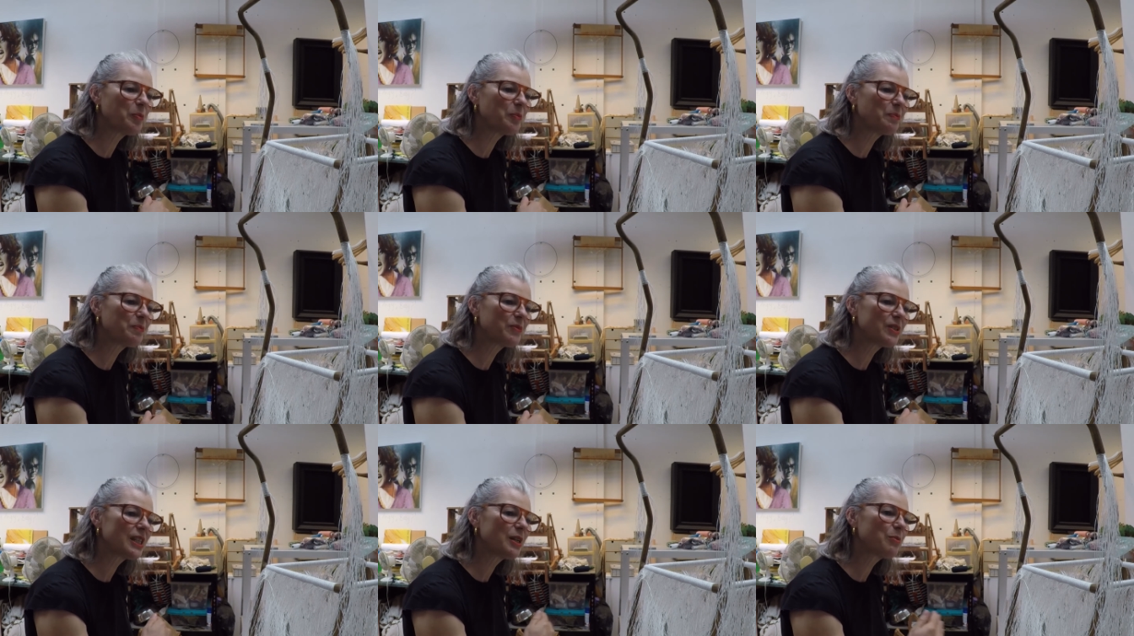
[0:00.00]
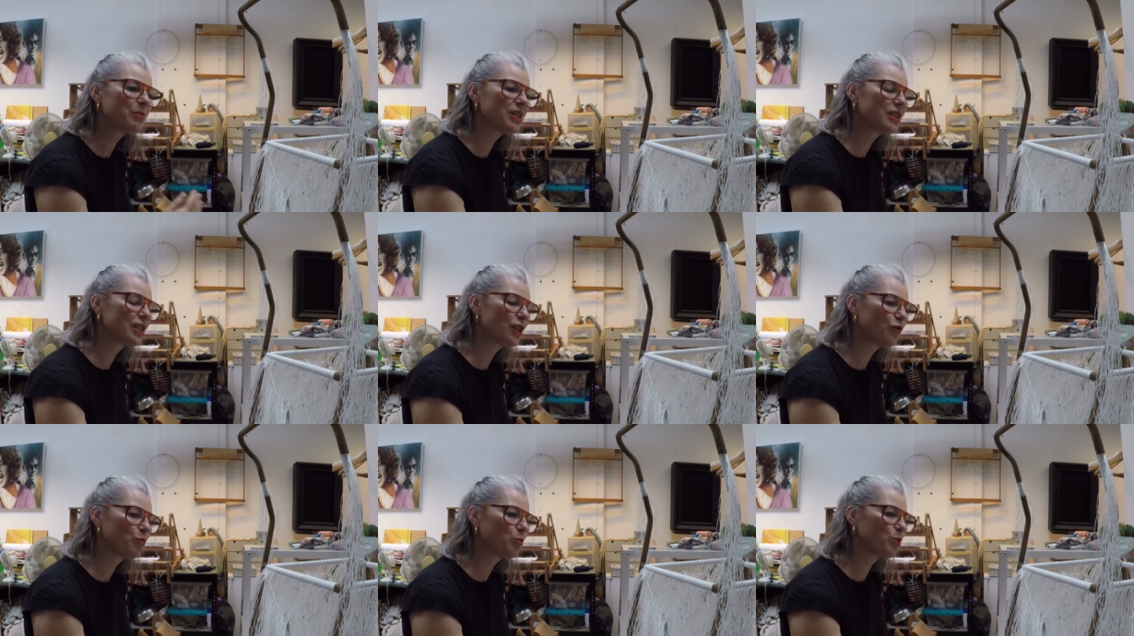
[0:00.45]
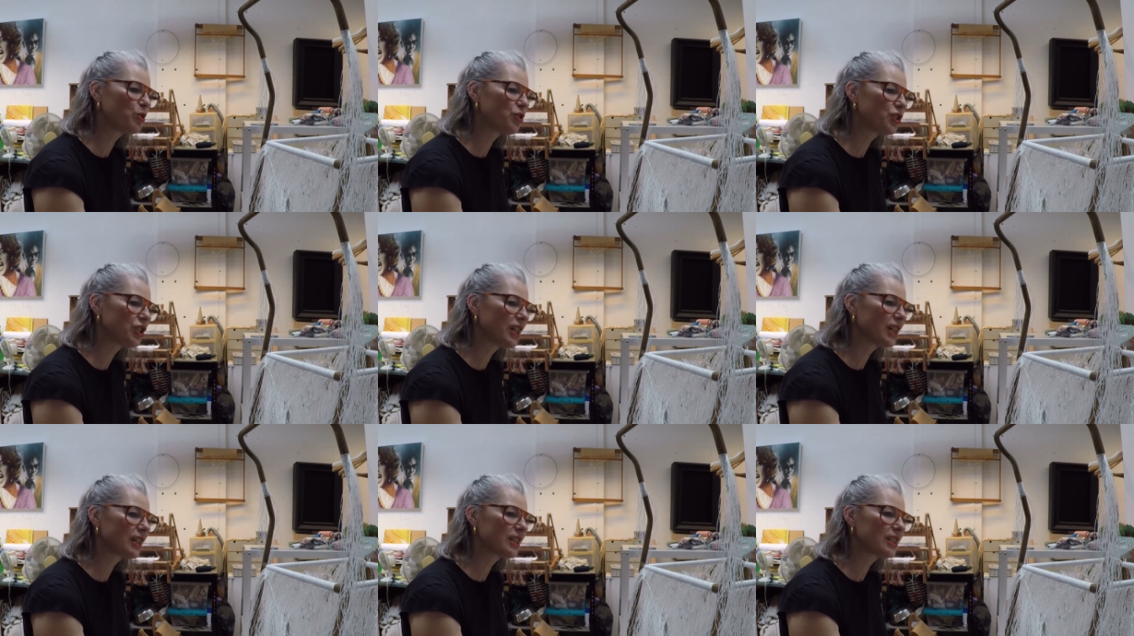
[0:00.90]
set myself
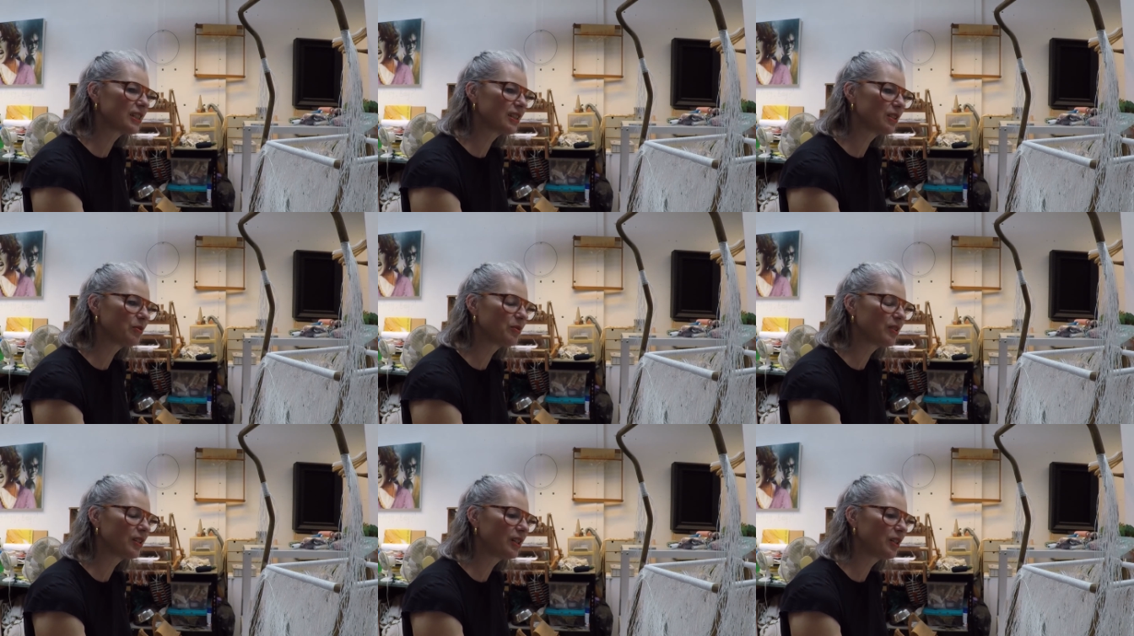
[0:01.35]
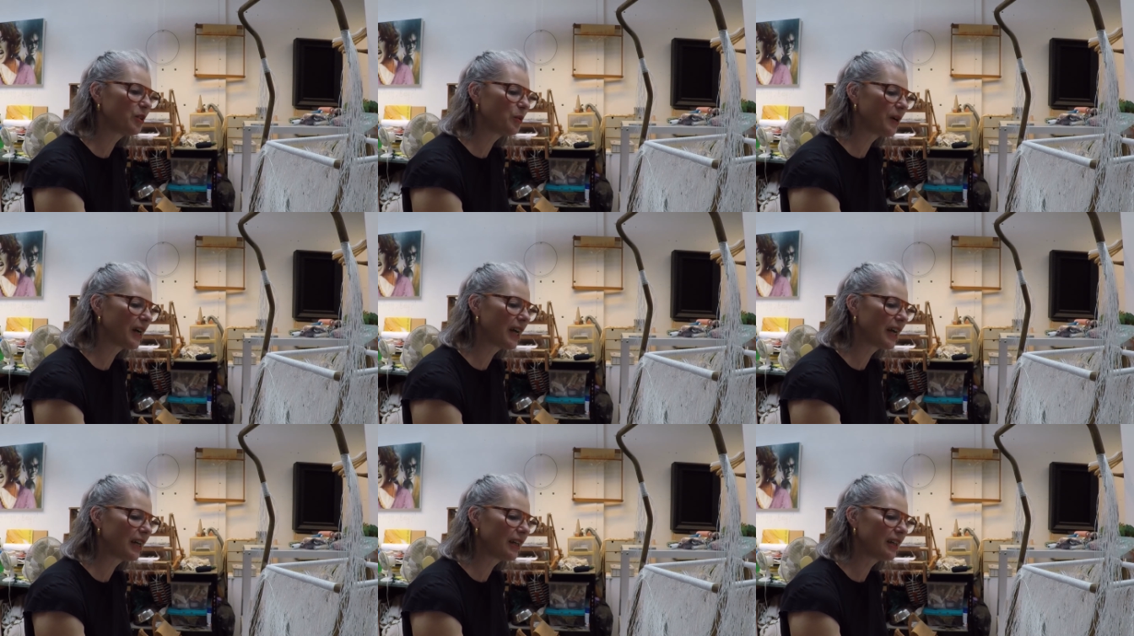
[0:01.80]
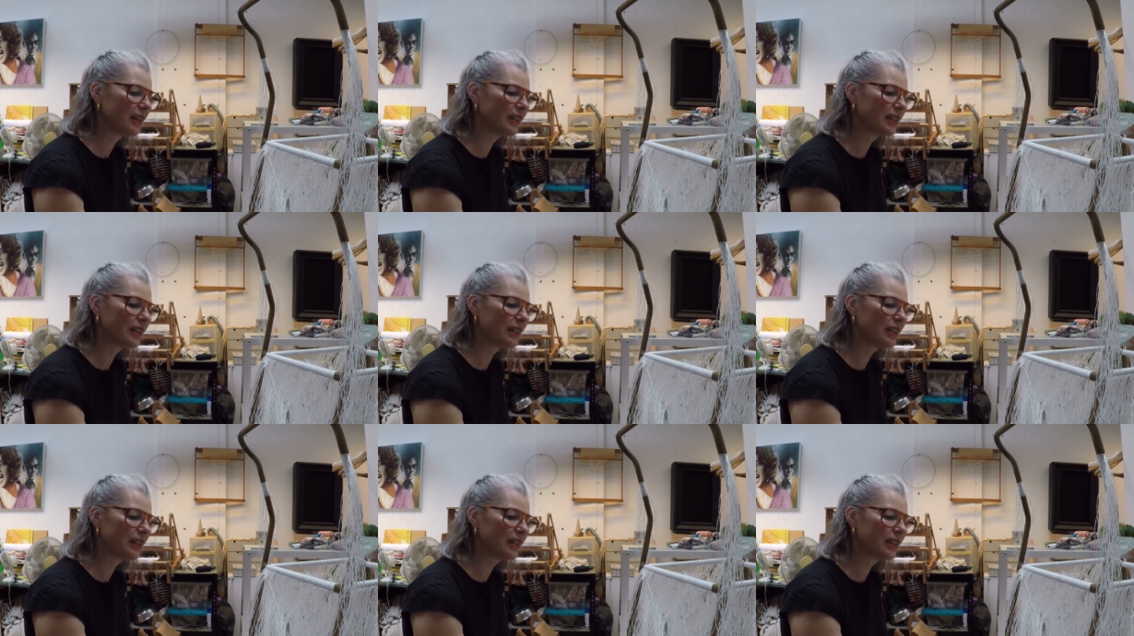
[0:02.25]
projects in a way,